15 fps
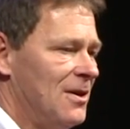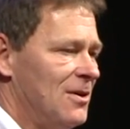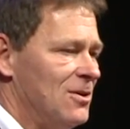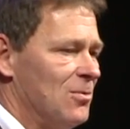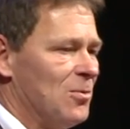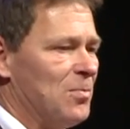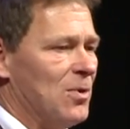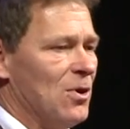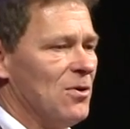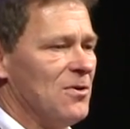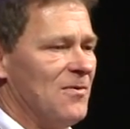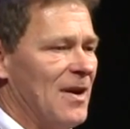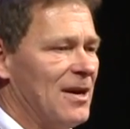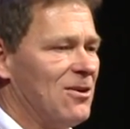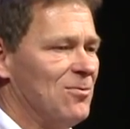You would blow the
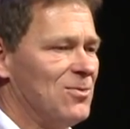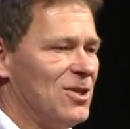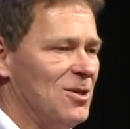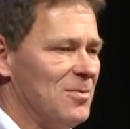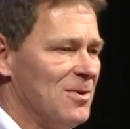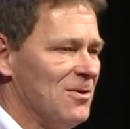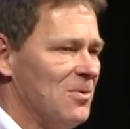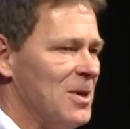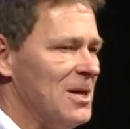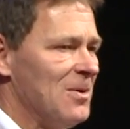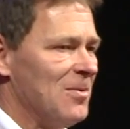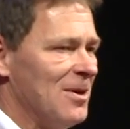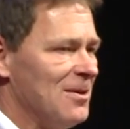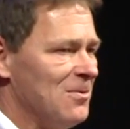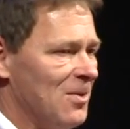vacuum chamber away
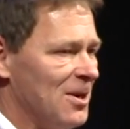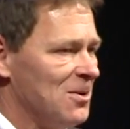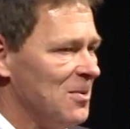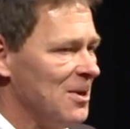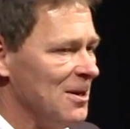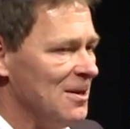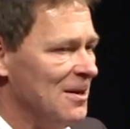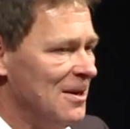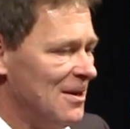right, right away.